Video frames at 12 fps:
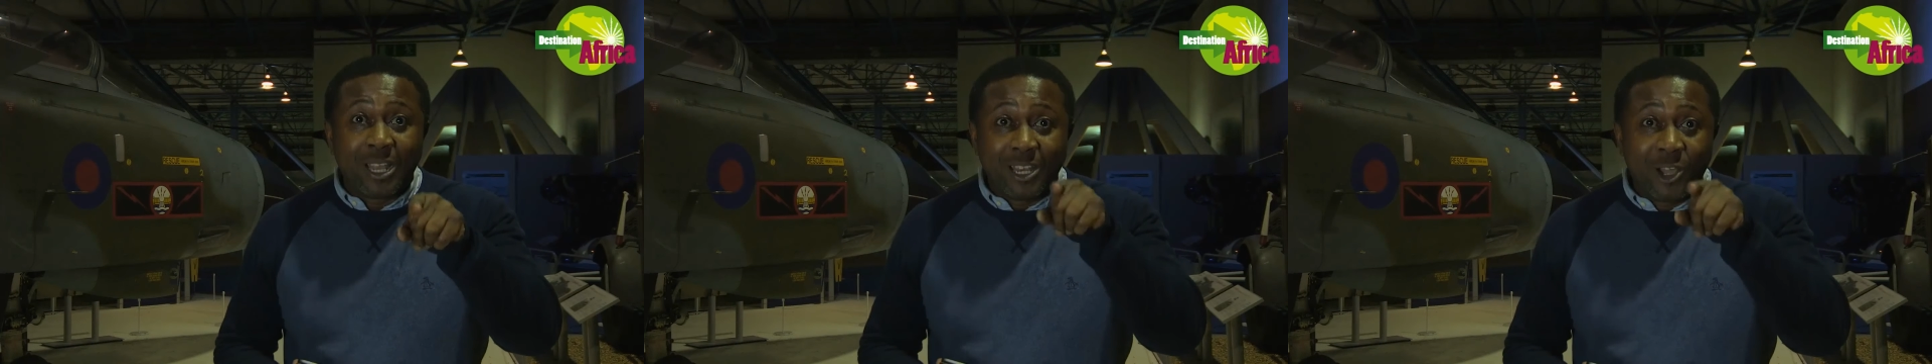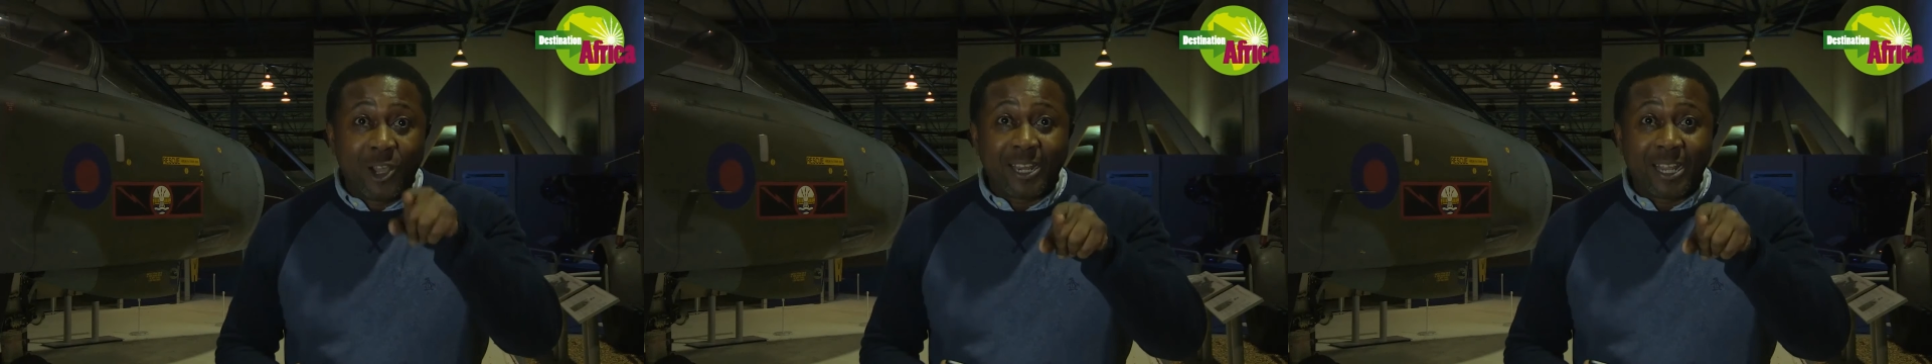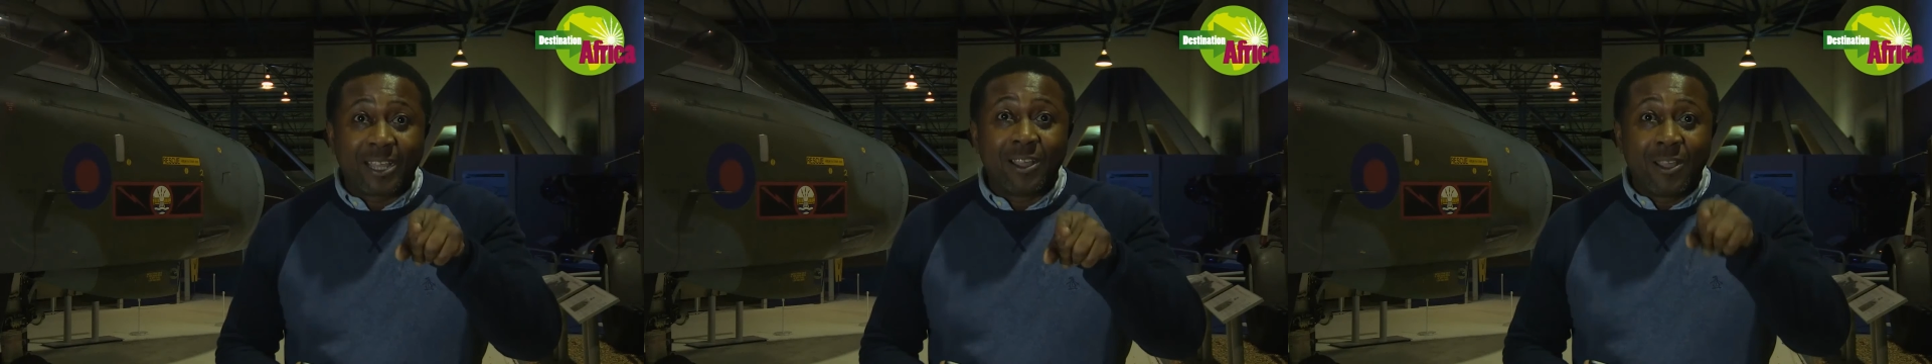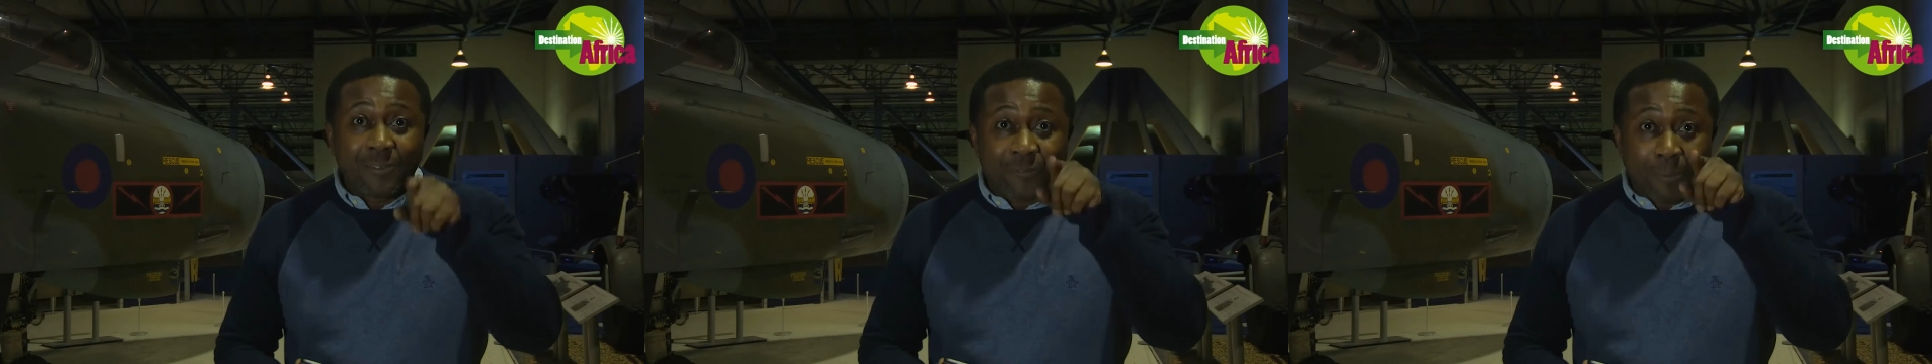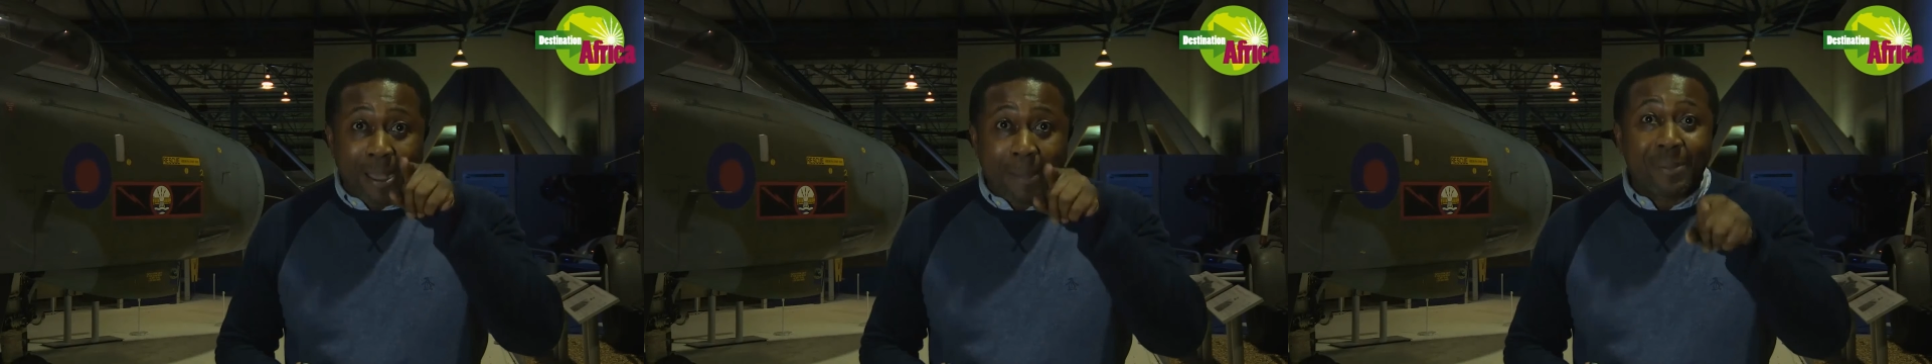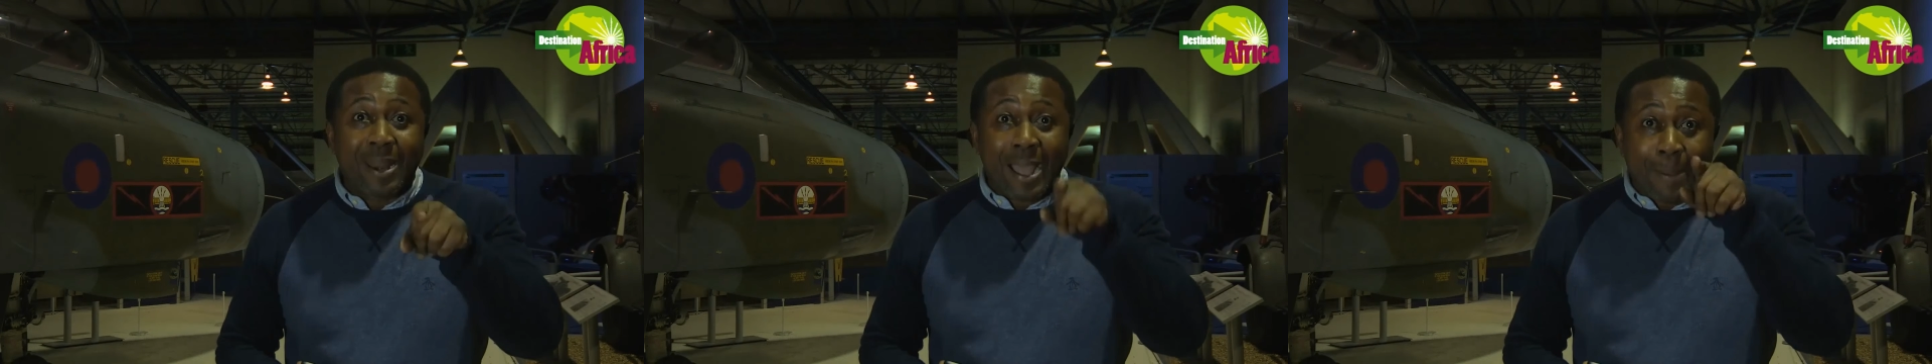learning from
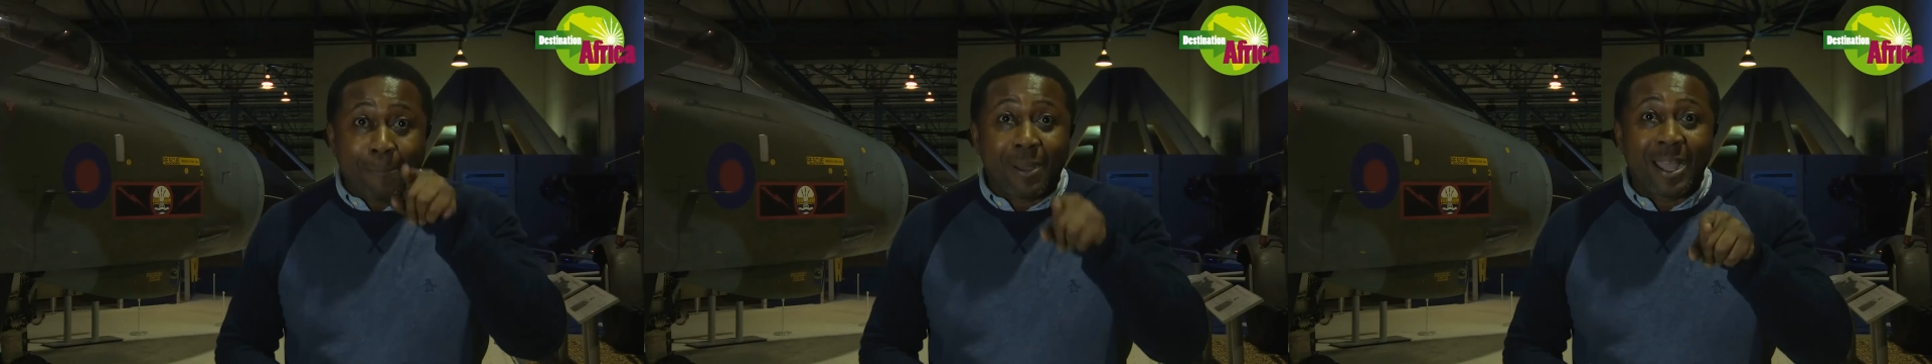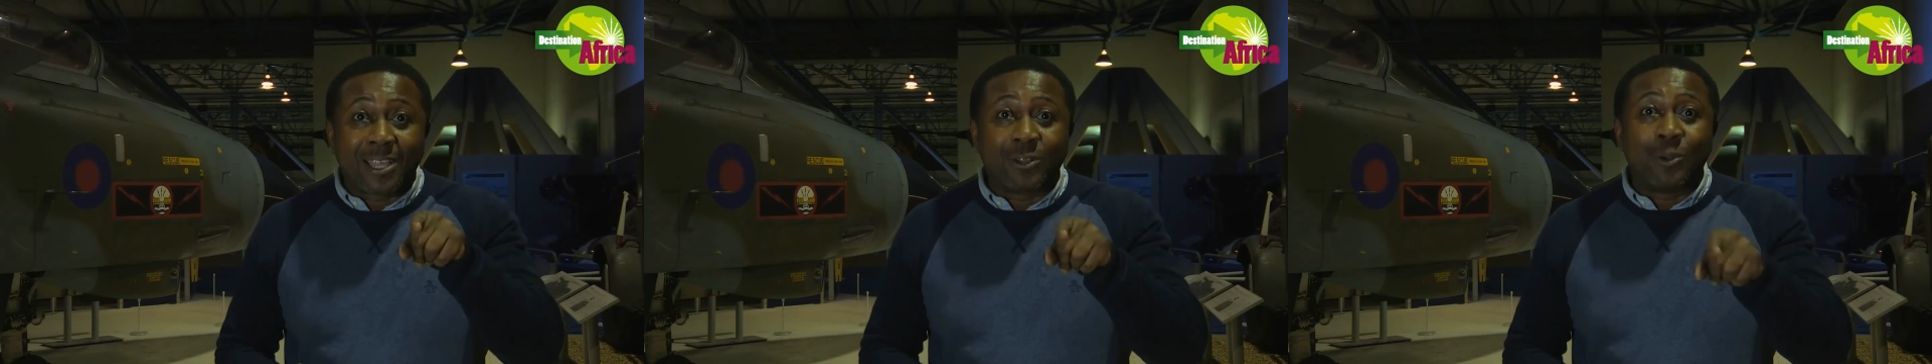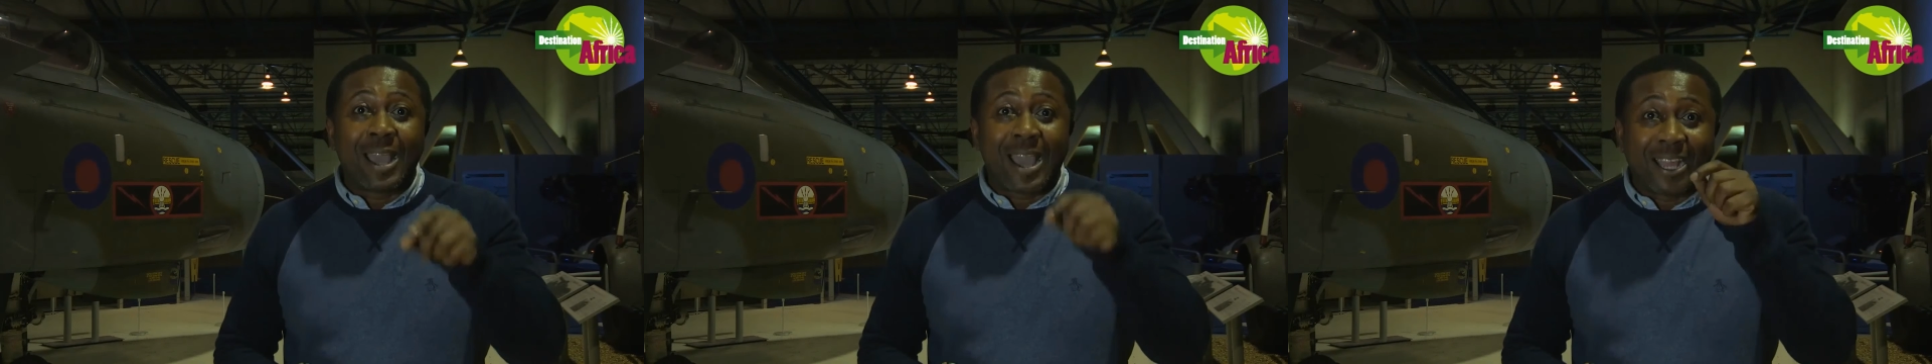Abnat and Michael